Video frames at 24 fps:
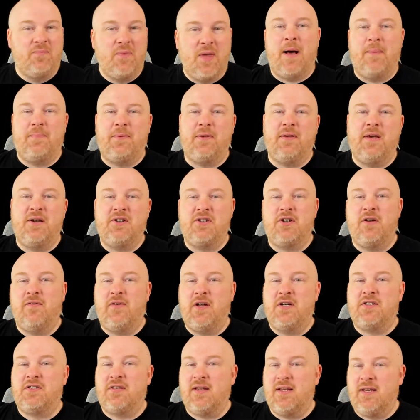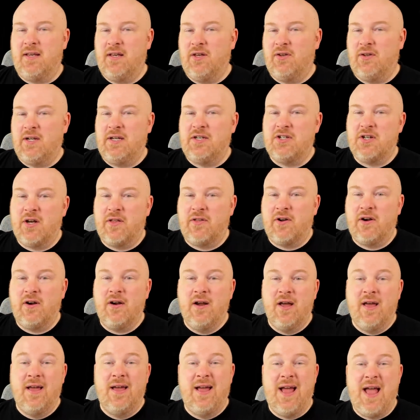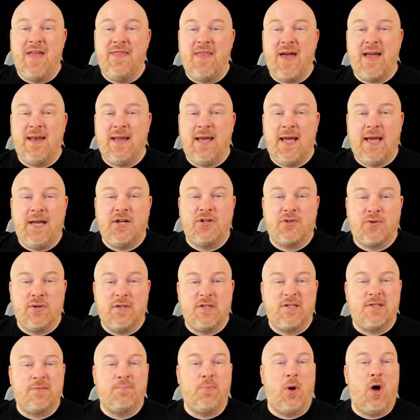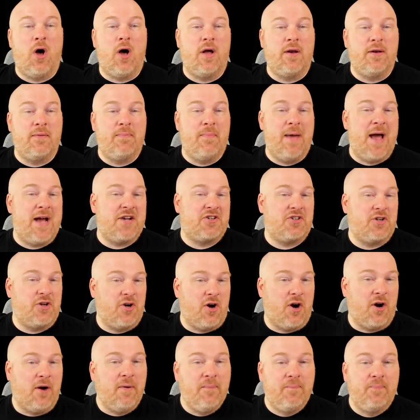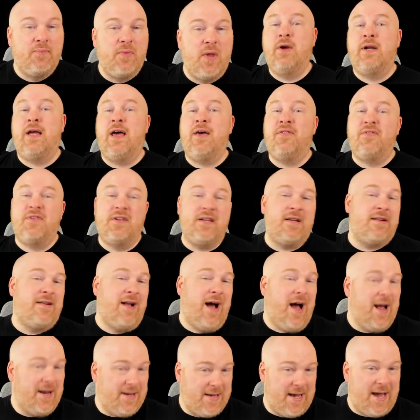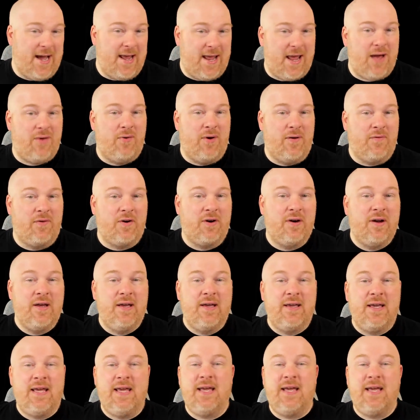The population eventually killed each other, and that hatred spawned Mashadar. Mordeth did not die, however.